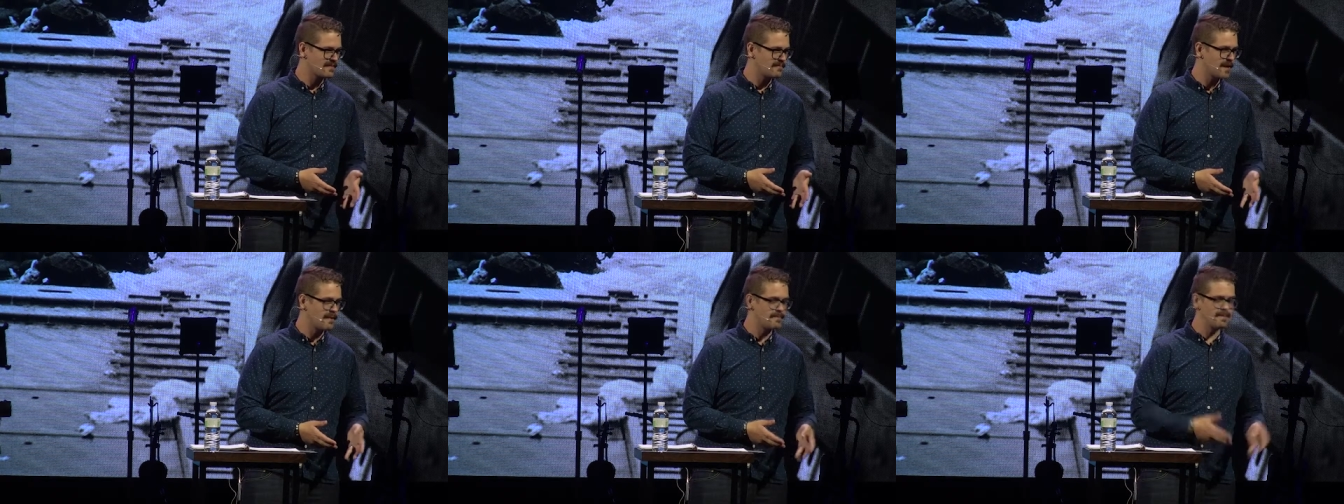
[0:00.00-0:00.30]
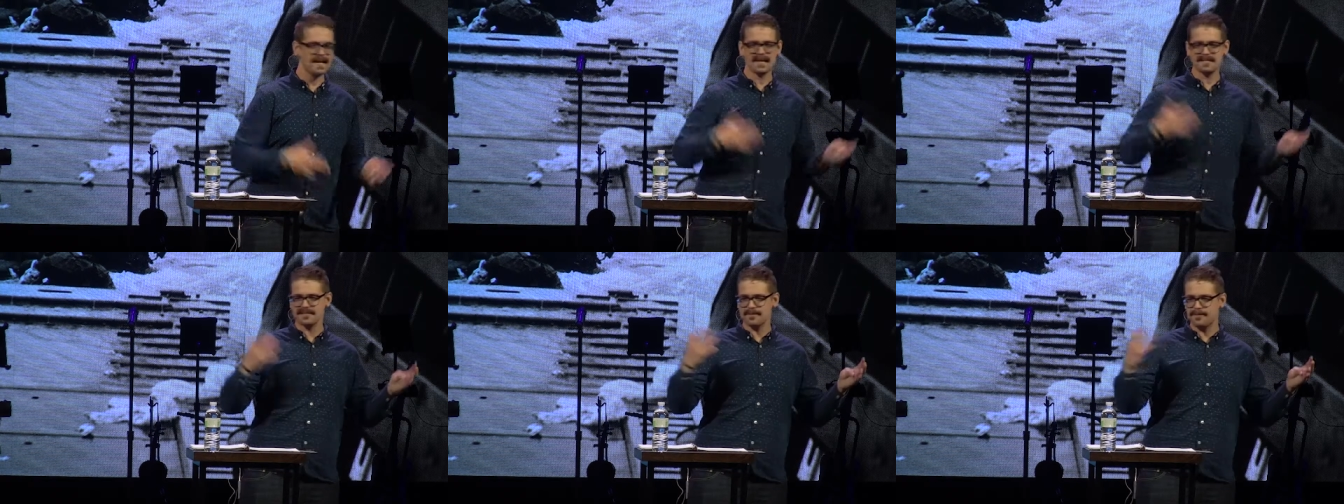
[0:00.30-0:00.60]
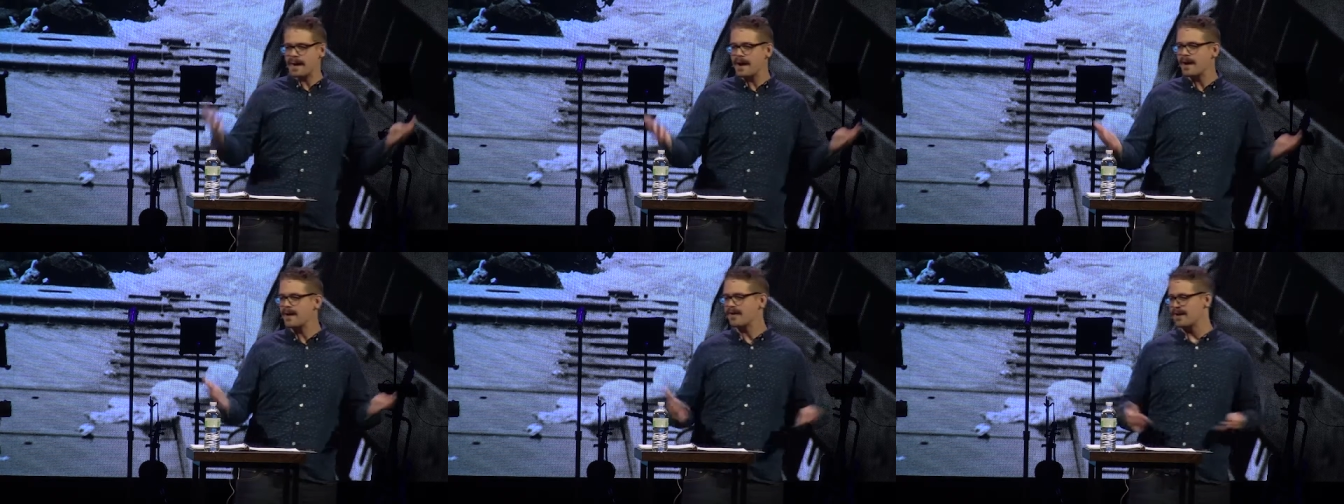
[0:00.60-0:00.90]
Maybe as a
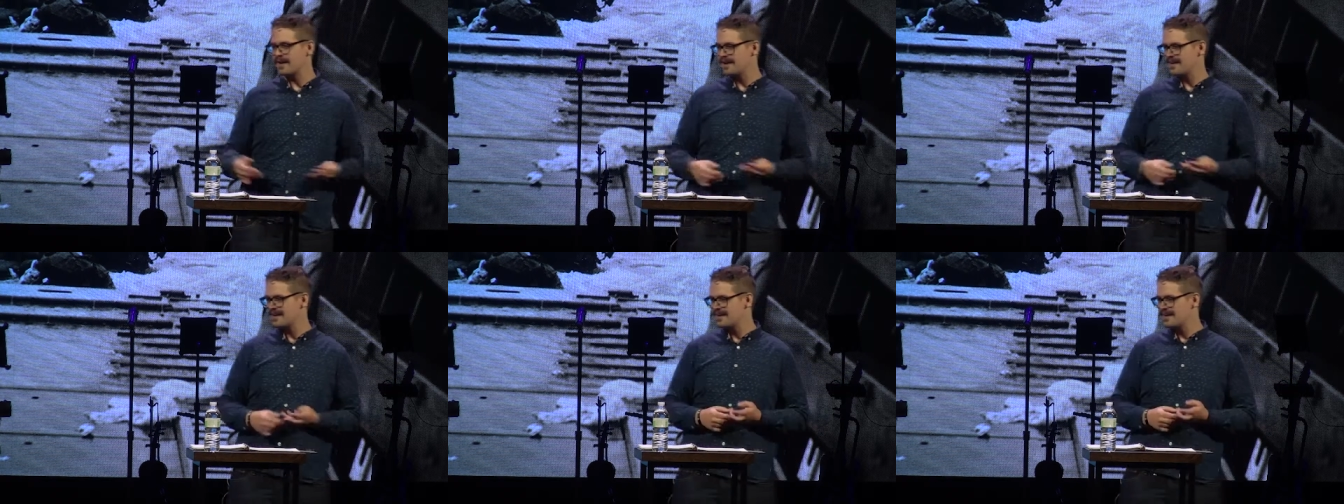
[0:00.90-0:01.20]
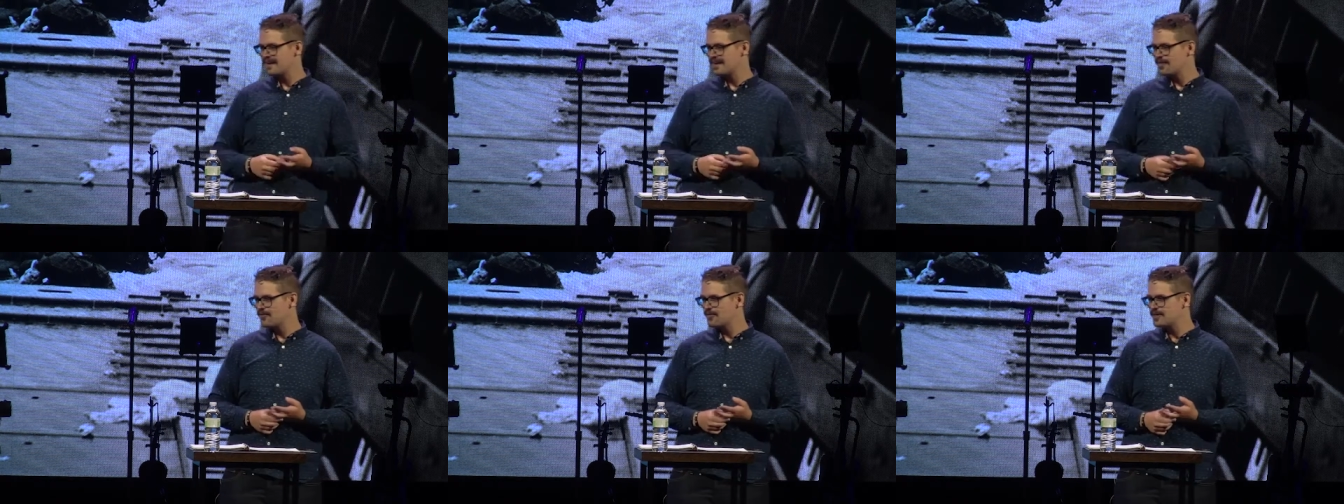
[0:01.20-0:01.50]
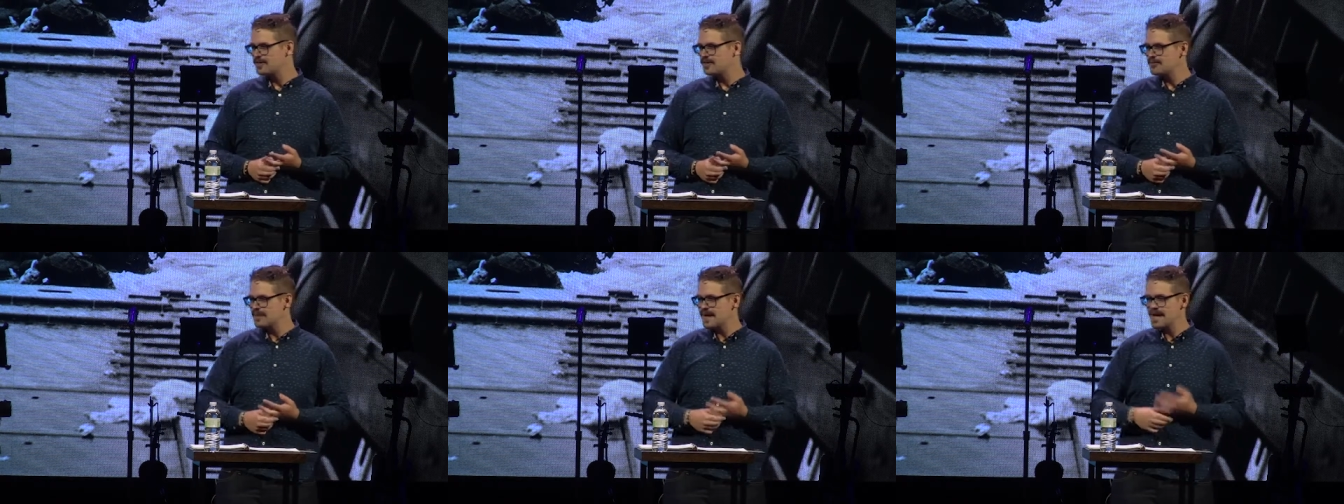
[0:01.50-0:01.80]
parent,
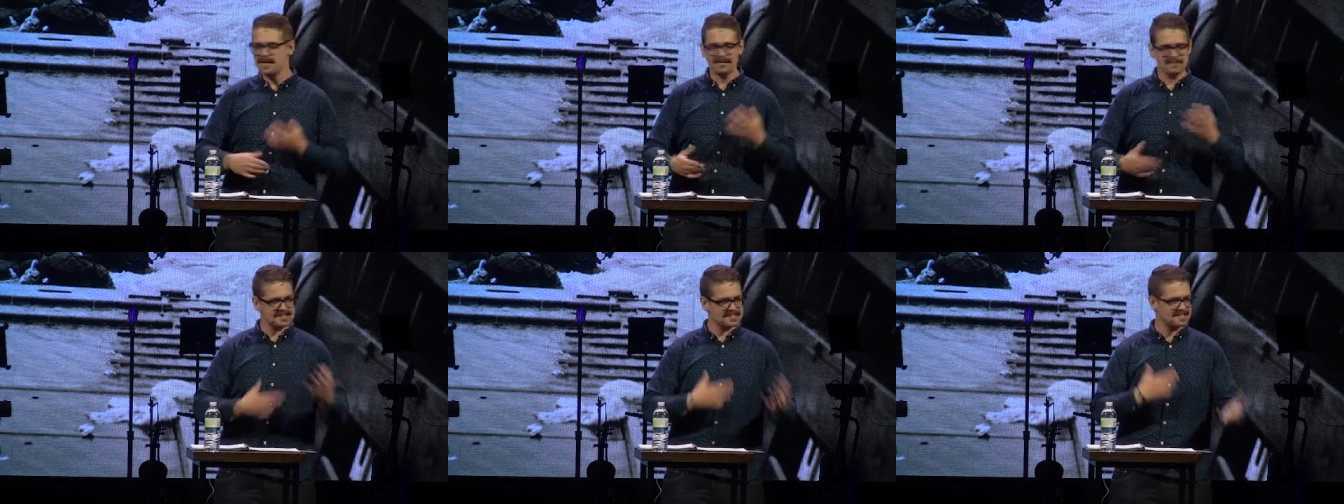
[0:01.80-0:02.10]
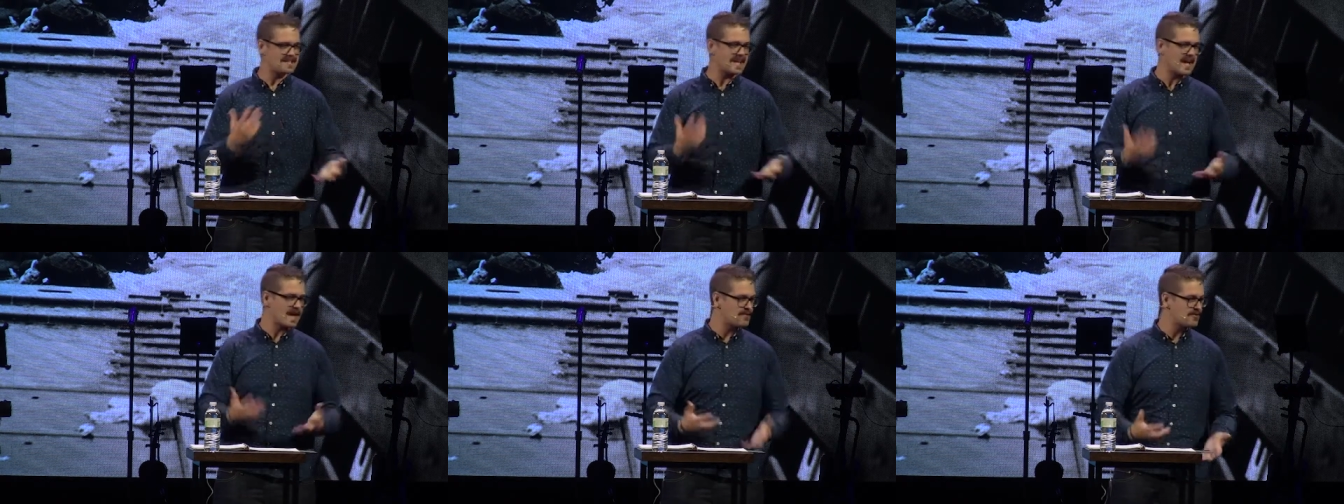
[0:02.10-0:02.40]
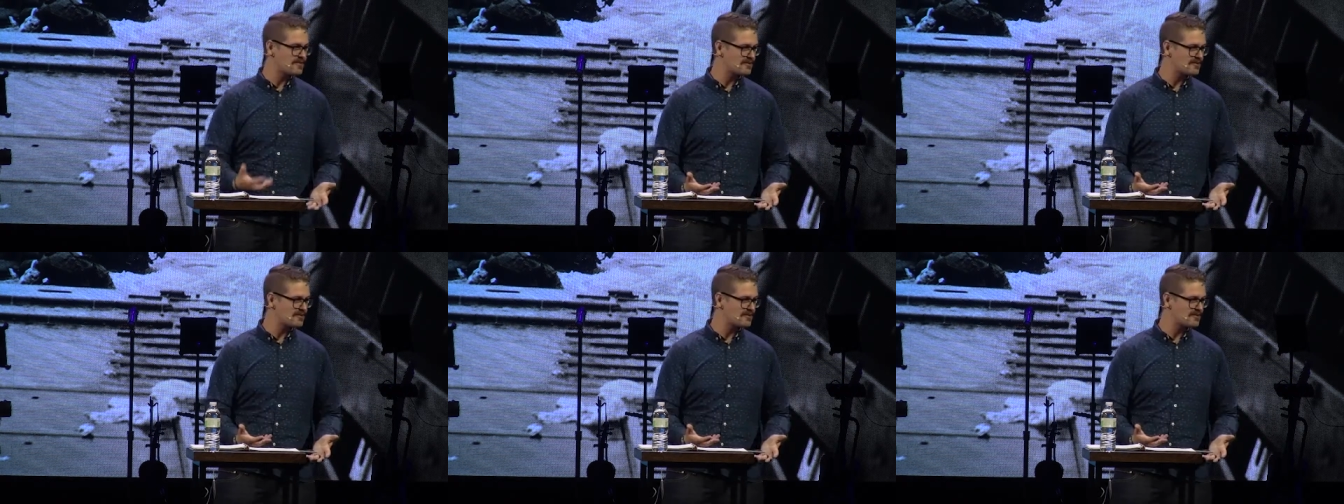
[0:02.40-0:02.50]
when you make a mistake